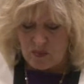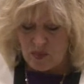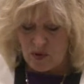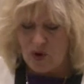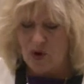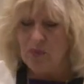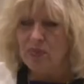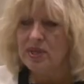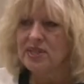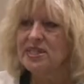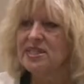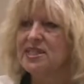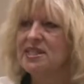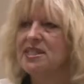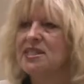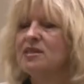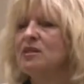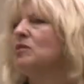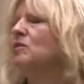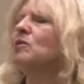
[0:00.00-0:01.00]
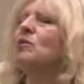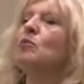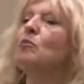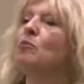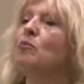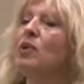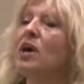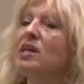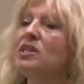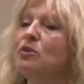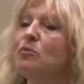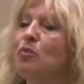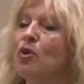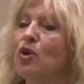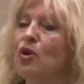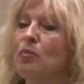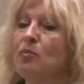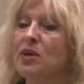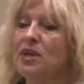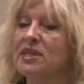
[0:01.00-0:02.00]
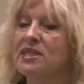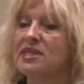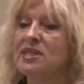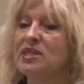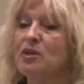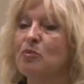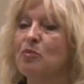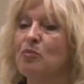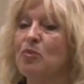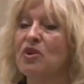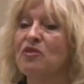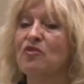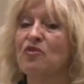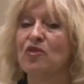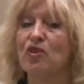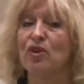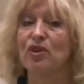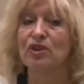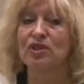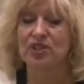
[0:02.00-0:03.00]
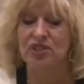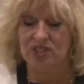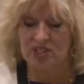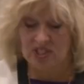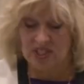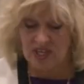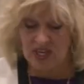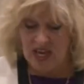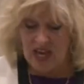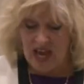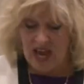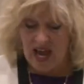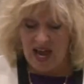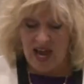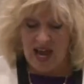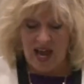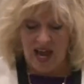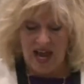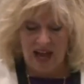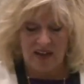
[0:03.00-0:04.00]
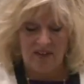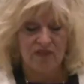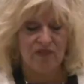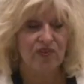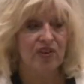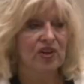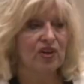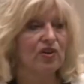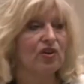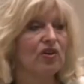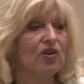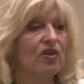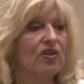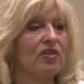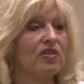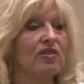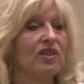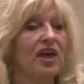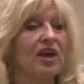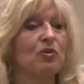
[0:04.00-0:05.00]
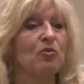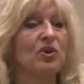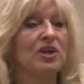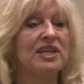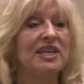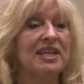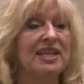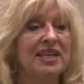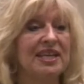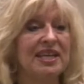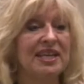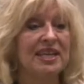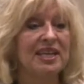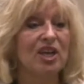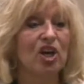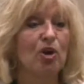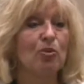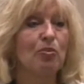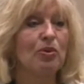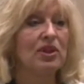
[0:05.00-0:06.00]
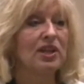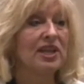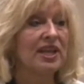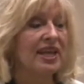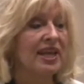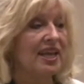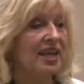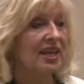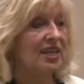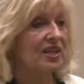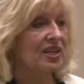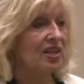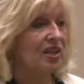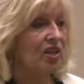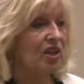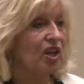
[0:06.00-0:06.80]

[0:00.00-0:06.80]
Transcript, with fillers: purpose, pen to purpose, but first, I feel that we need a plan.